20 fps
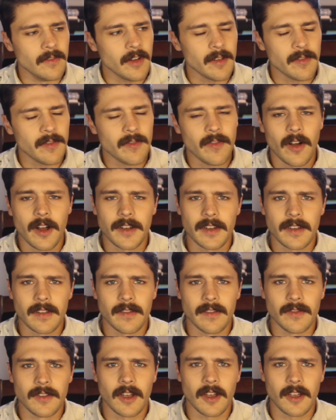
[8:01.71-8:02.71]
fond
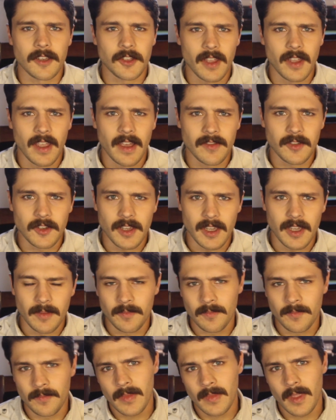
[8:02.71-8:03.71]
of
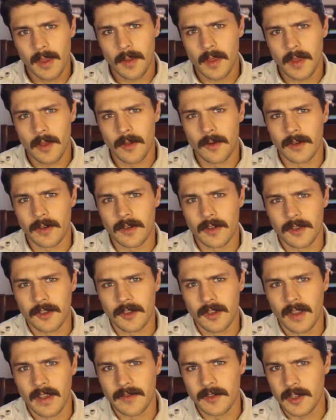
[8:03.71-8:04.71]
Fyodor
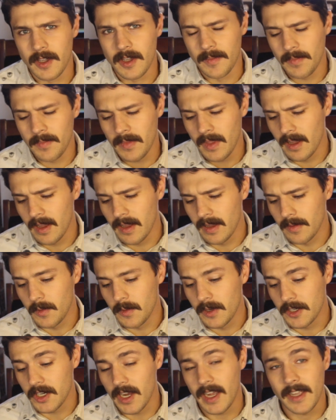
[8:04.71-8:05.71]
Dostoevsky,
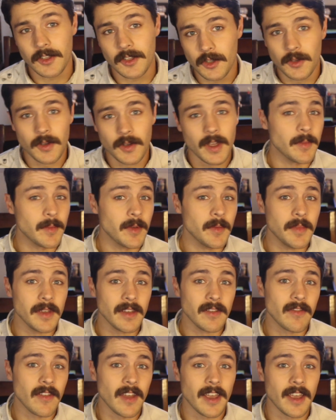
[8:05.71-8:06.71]
which I too am a
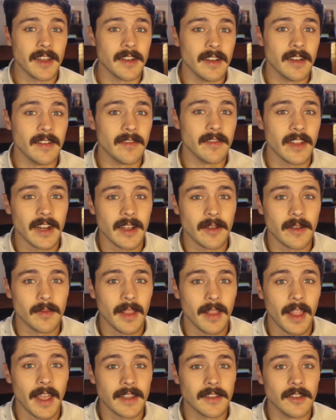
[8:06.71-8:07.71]
big fan of, and I would
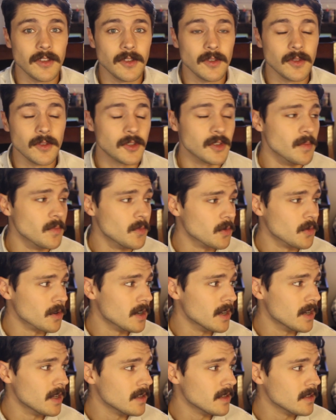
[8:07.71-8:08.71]
like to do some
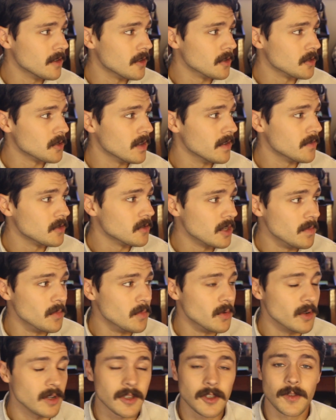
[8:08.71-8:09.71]
more Dostoevsky
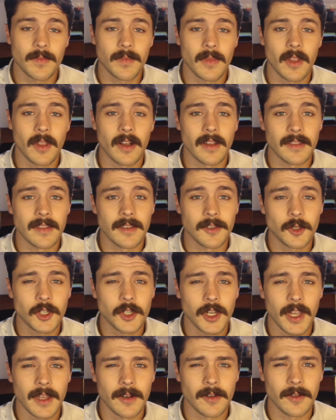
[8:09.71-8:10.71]
books on this
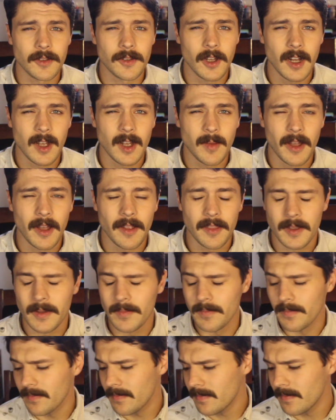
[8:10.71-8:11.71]
channel, talk about
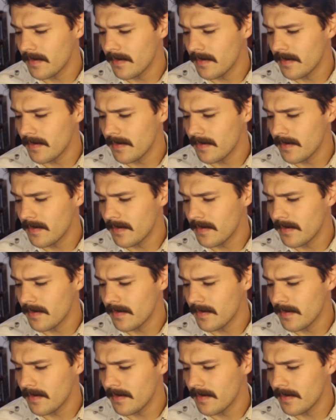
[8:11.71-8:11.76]
them.